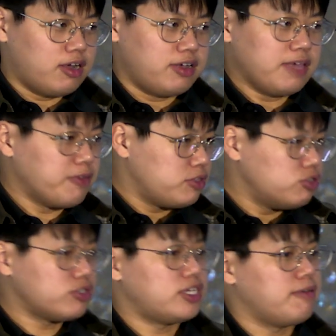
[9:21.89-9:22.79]
even
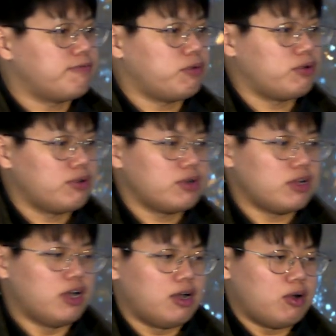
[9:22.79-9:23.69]
use them for
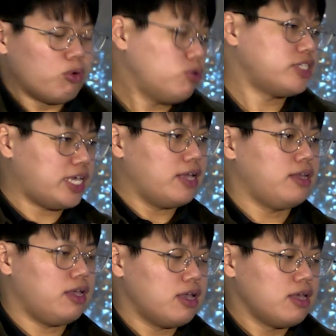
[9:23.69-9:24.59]
auto
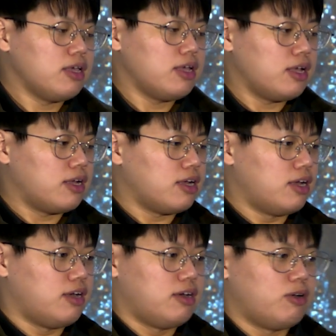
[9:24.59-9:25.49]
scaling
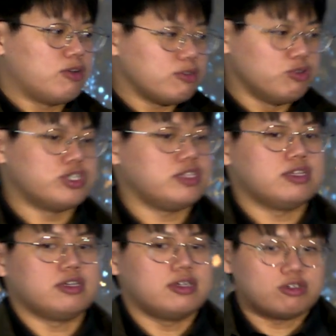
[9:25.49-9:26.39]
using
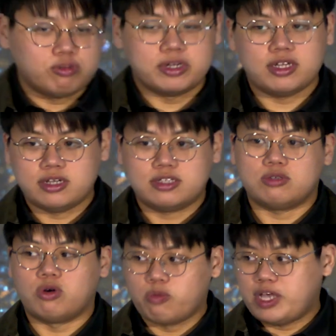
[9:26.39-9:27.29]
the Kubernetes
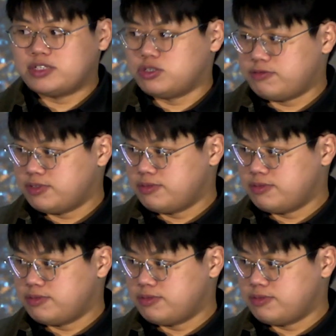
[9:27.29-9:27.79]
or Reserve.